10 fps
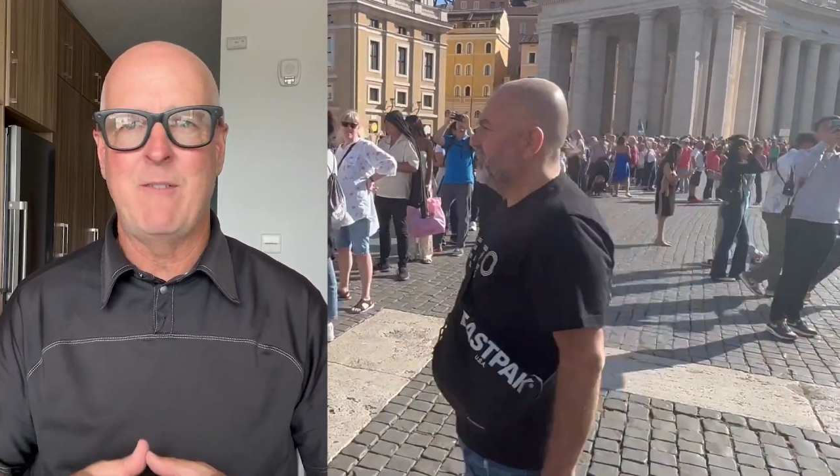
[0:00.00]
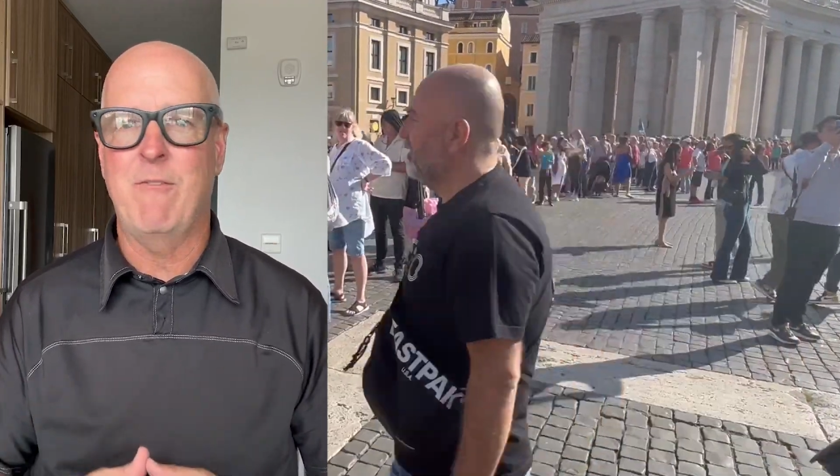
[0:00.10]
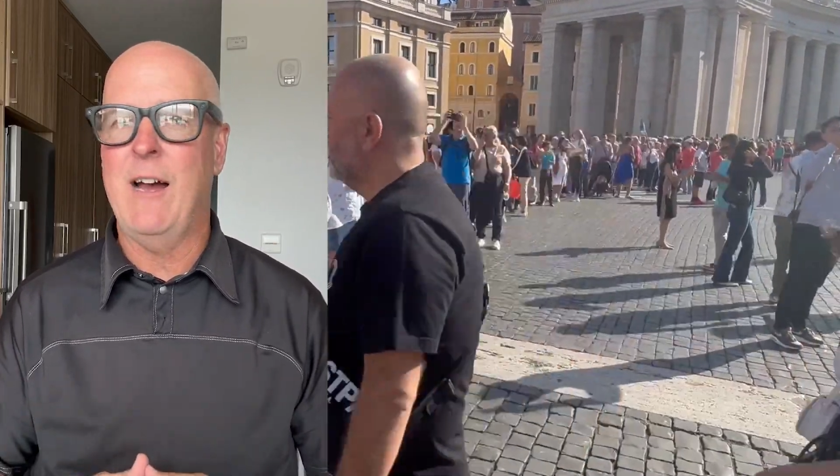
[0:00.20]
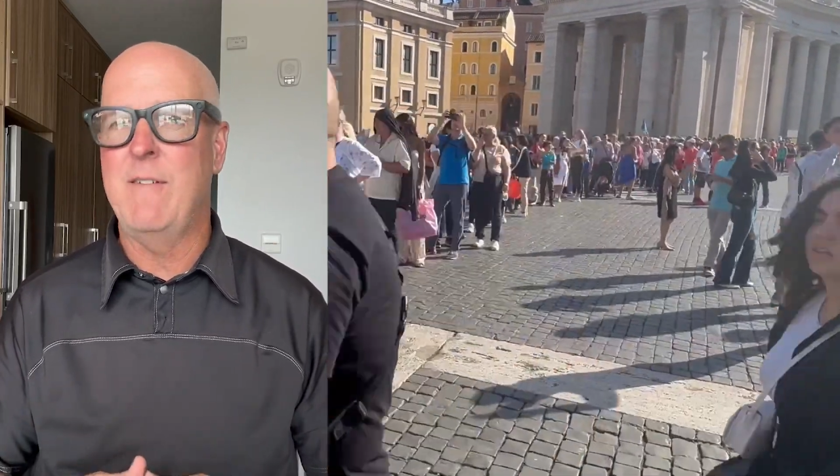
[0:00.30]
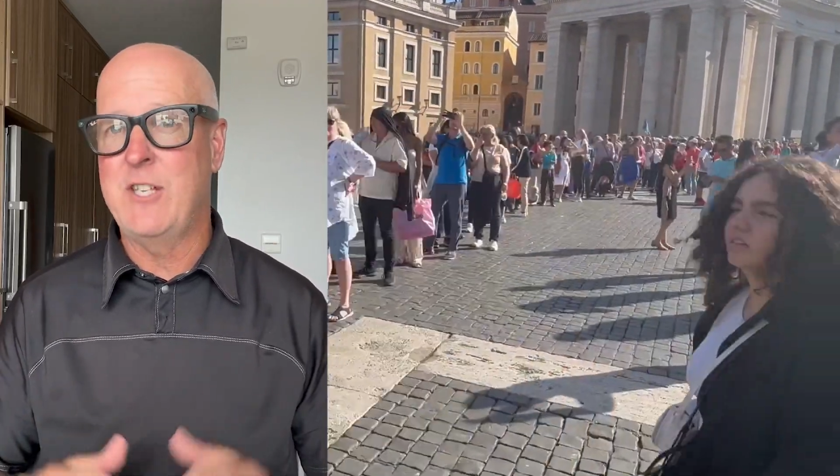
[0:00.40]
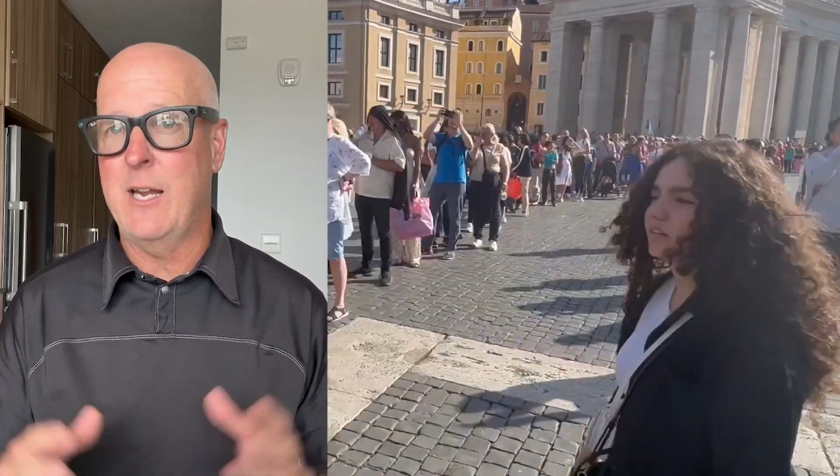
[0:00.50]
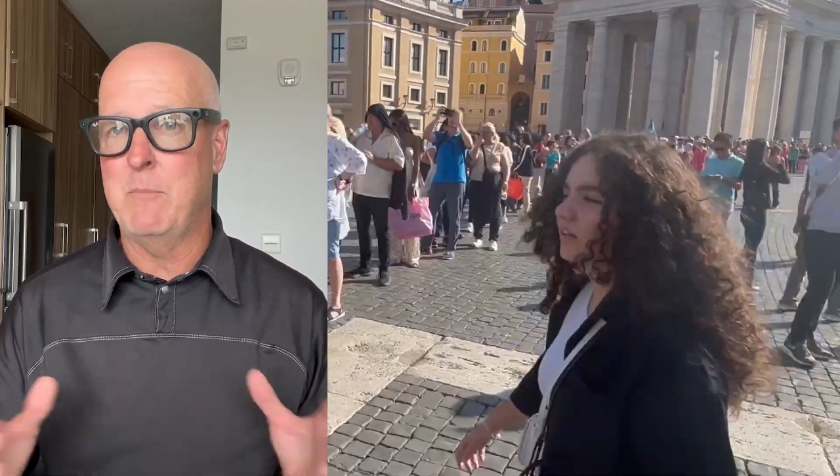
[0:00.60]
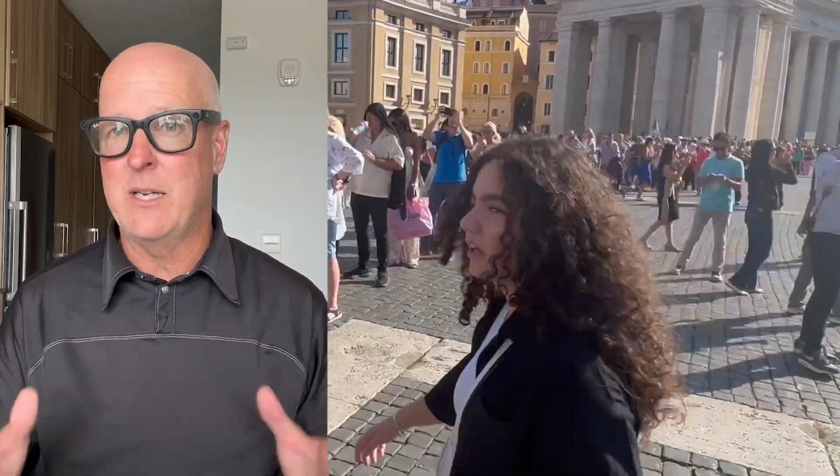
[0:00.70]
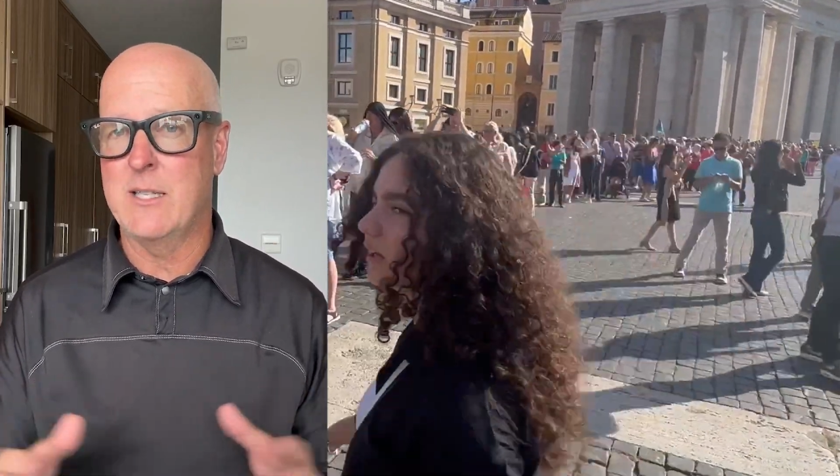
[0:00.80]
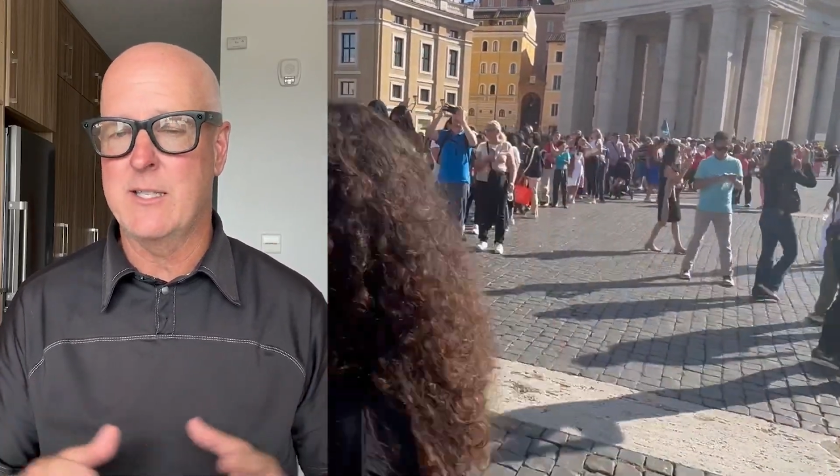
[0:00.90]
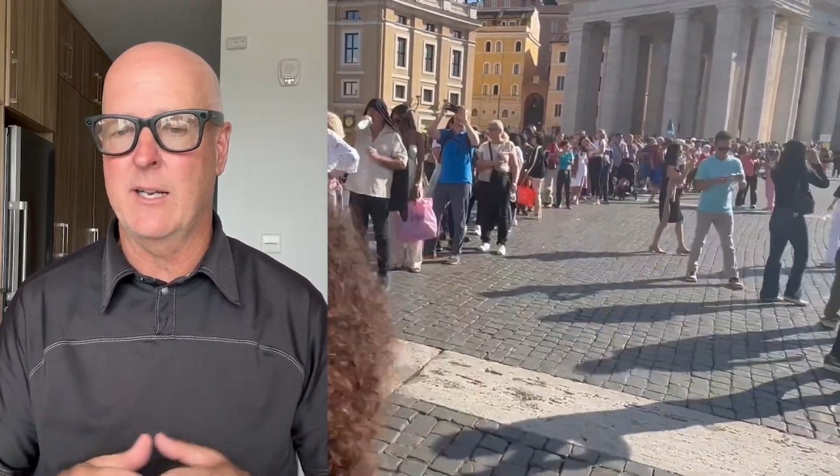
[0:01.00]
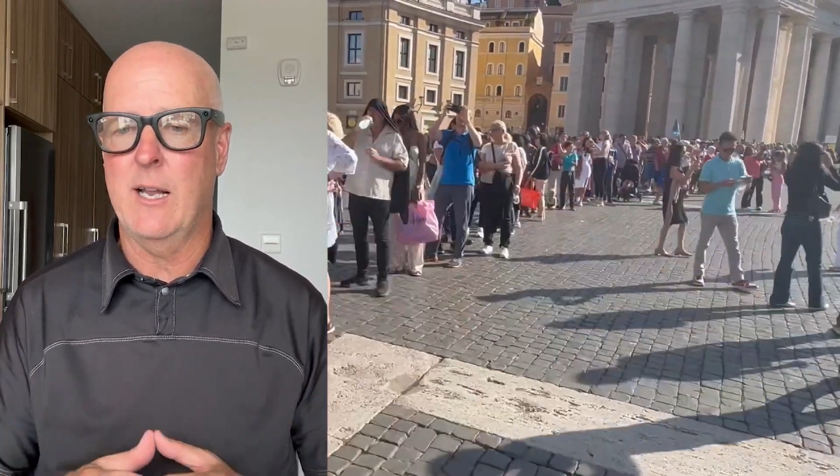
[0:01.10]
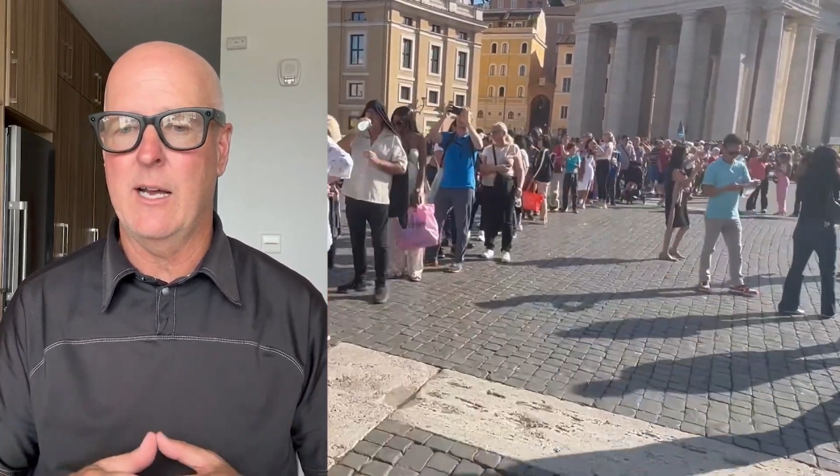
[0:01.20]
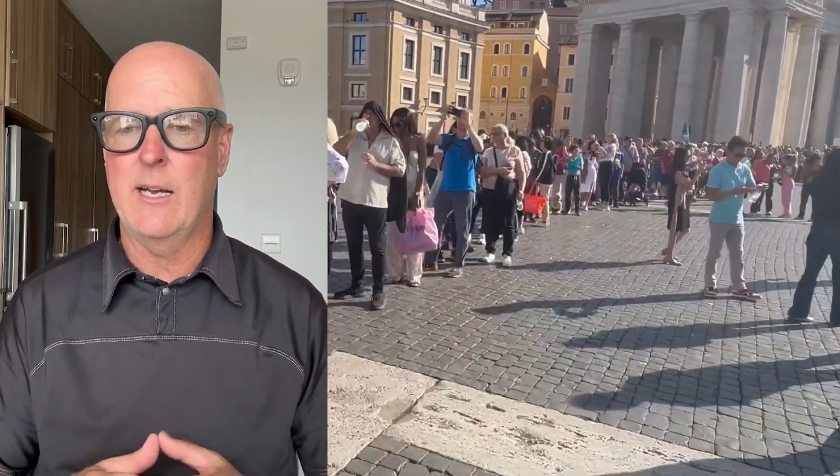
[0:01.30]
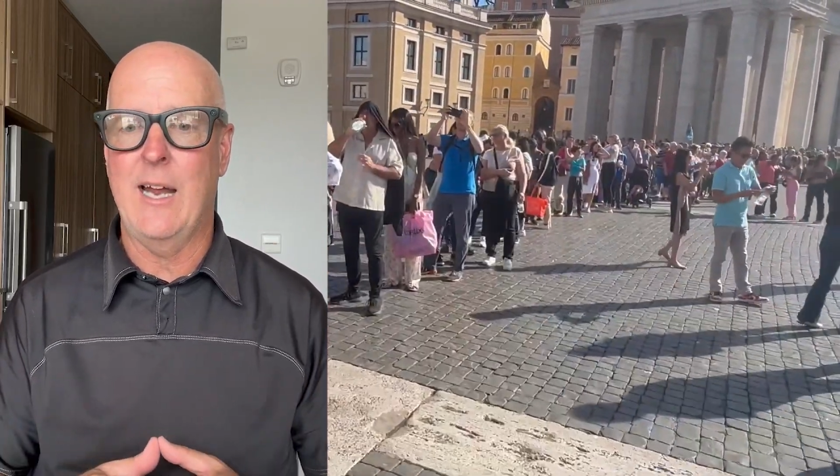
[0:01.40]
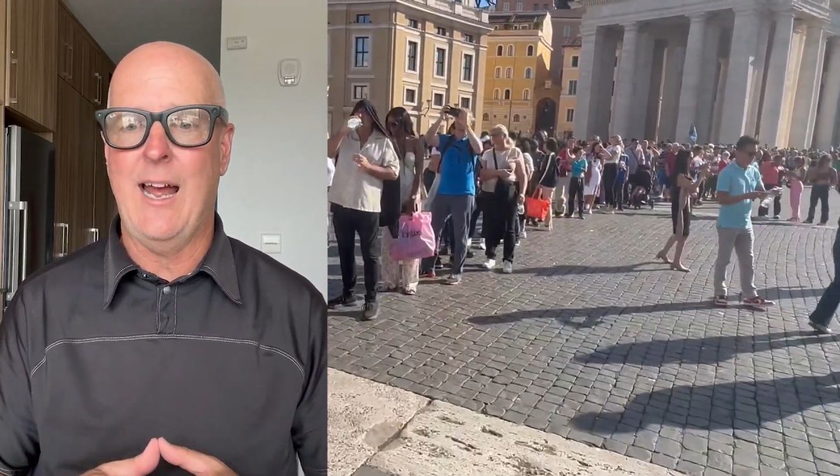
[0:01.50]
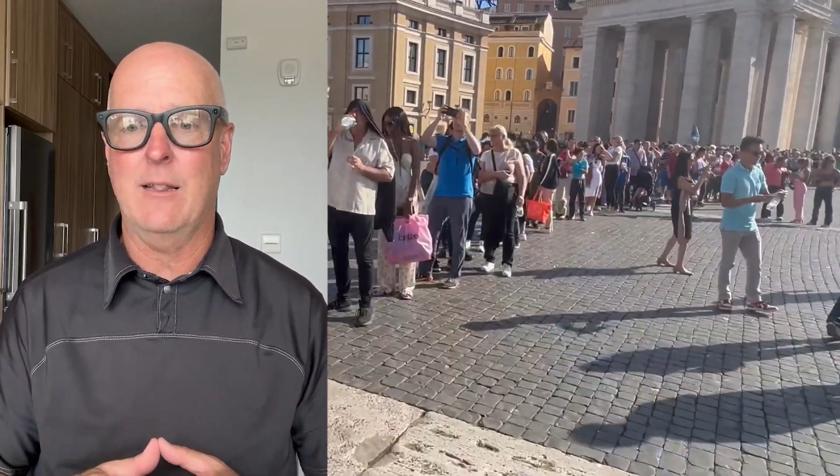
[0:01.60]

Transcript: 5-10 minutes in line